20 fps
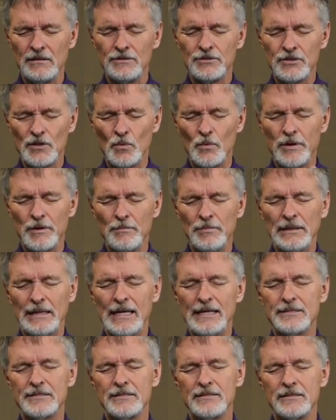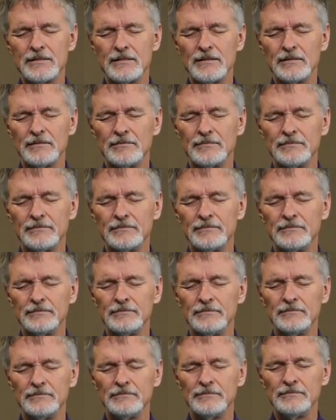so we're blessed.
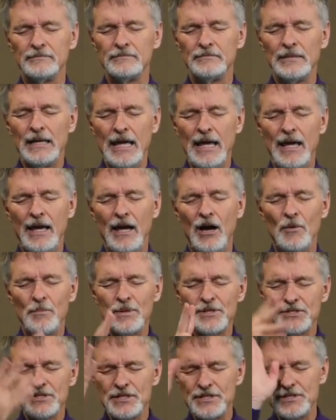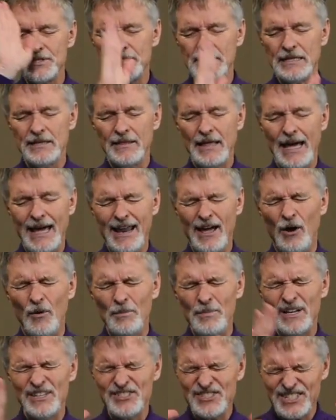Help us to see that.
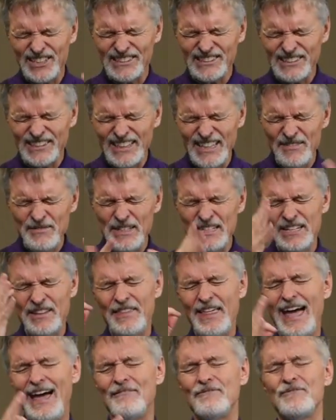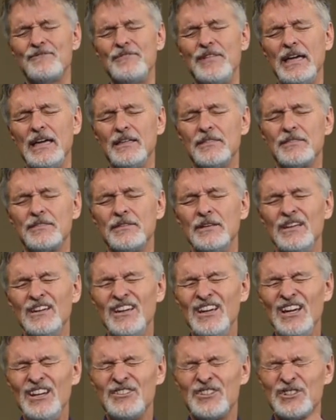Help us to live into that faith,
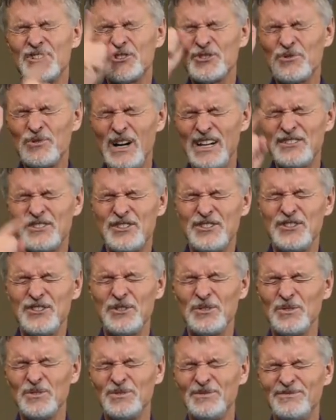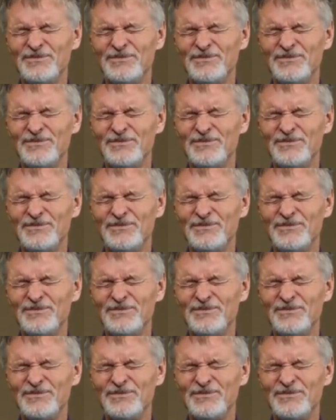to trust you